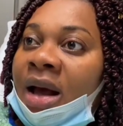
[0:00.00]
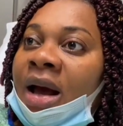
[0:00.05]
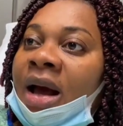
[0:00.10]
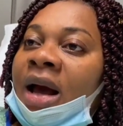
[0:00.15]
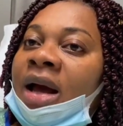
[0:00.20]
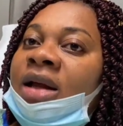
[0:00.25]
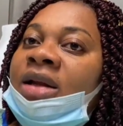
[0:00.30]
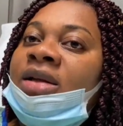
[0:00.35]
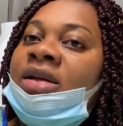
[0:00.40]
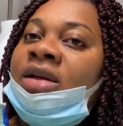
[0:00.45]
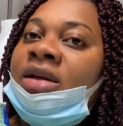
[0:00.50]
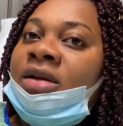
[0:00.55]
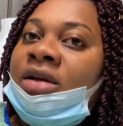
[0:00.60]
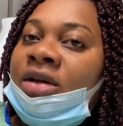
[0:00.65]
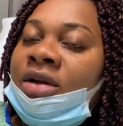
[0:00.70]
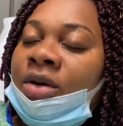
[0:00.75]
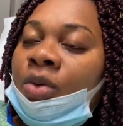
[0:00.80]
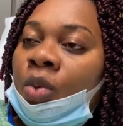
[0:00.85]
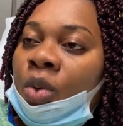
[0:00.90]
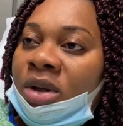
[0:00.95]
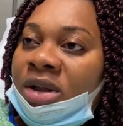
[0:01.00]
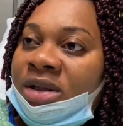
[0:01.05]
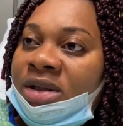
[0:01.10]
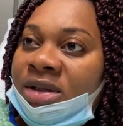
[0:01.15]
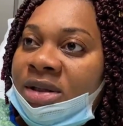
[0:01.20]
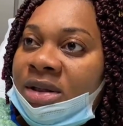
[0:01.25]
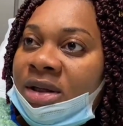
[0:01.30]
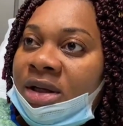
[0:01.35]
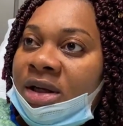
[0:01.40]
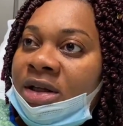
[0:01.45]
and they
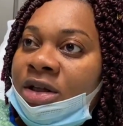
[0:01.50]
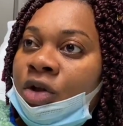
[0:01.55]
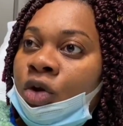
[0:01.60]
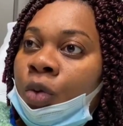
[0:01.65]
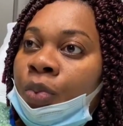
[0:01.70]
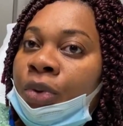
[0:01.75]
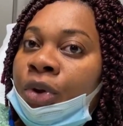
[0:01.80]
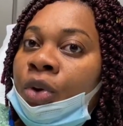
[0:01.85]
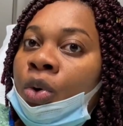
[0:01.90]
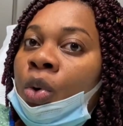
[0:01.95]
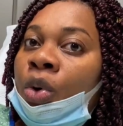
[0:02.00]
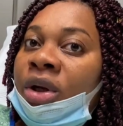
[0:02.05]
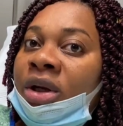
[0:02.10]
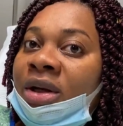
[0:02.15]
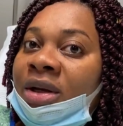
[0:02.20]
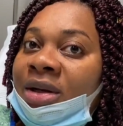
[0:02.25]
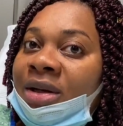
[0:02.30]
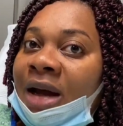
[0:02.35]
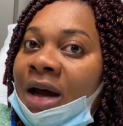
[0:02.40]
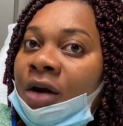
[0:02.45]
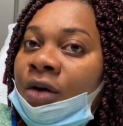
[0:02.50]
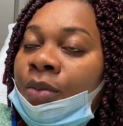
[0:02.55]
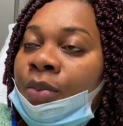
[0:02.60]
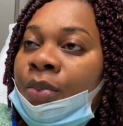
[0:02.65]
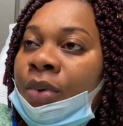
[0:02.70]
want it to be going down.